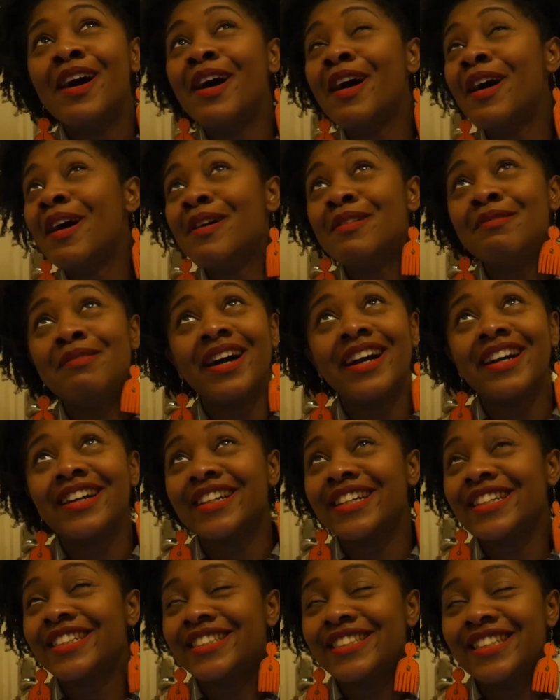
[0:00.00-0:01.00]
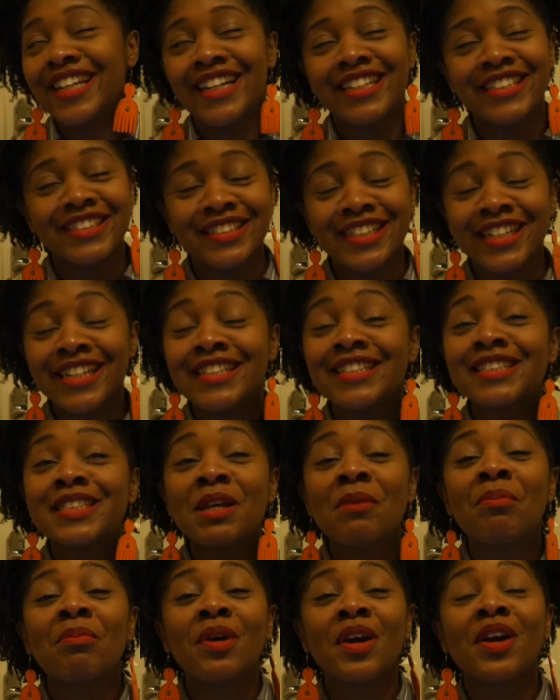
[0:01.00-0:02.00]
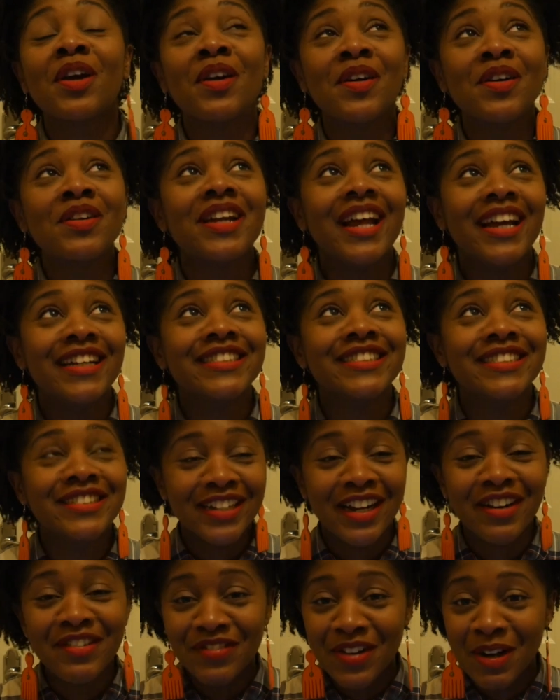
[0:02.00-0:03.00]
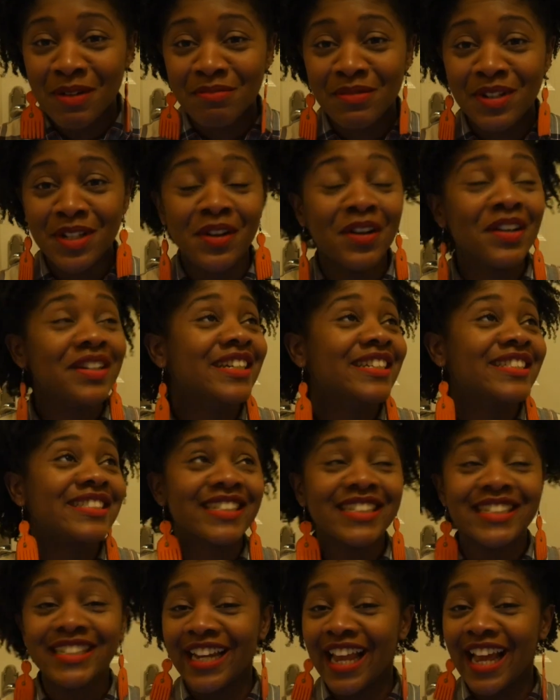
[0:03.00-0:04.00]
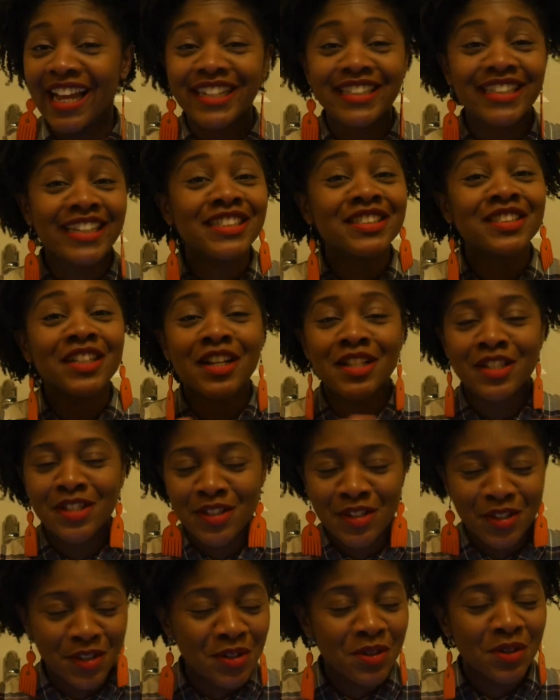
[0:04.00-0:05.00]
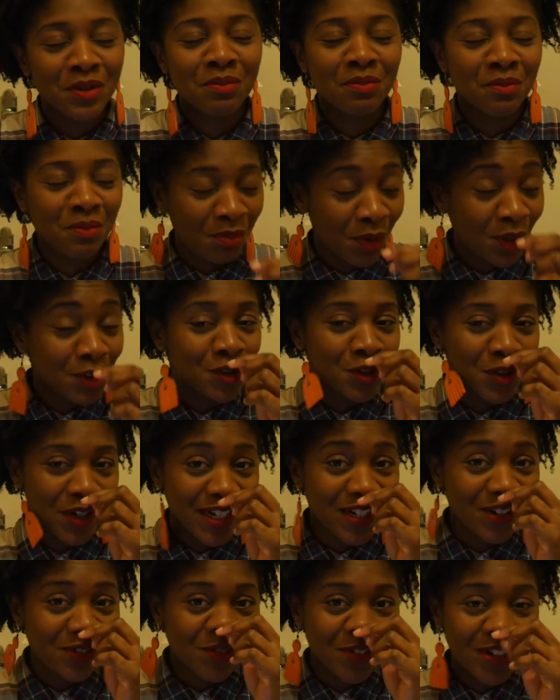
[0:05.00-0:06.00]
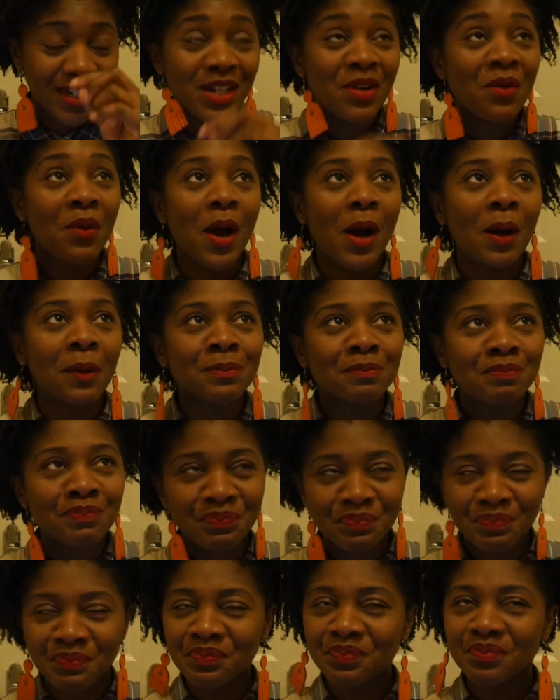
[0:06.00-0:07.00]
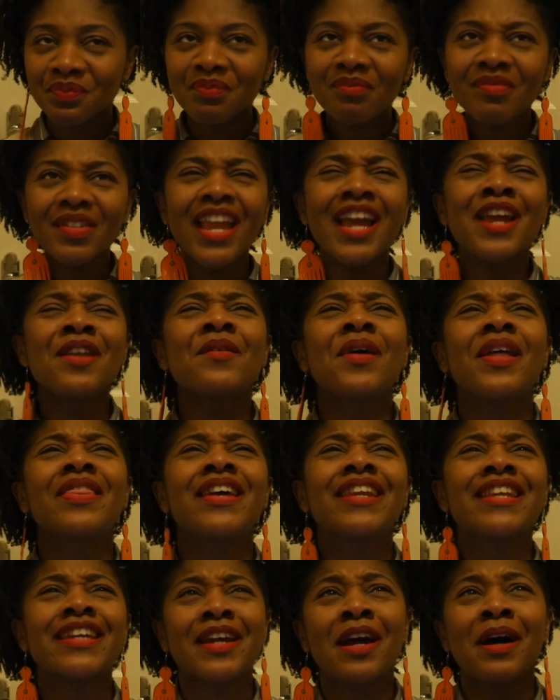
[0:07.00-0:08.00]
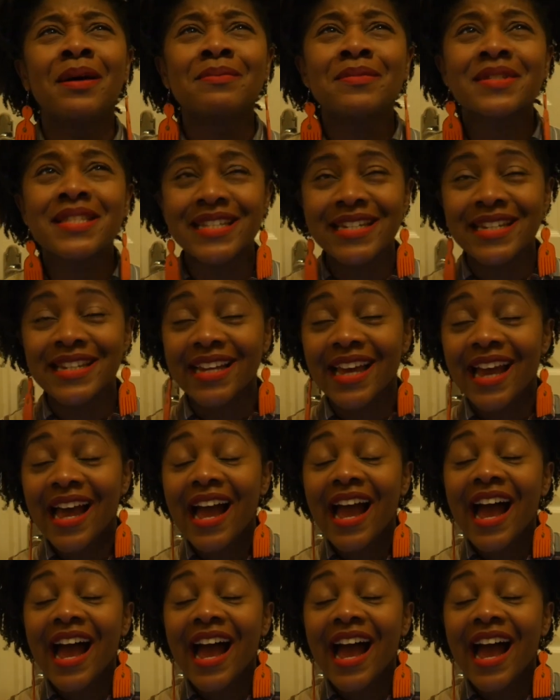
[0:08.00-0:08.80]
Oh my goodness, typical Nigerian family. Honestly, like they just portrayed it really well. Anyway, and then he comes in